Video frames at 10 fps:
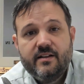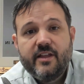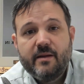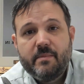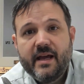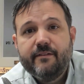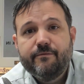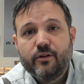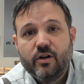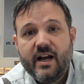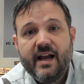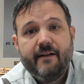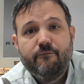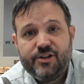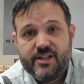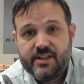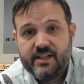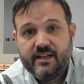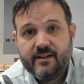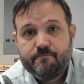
They pay for everything.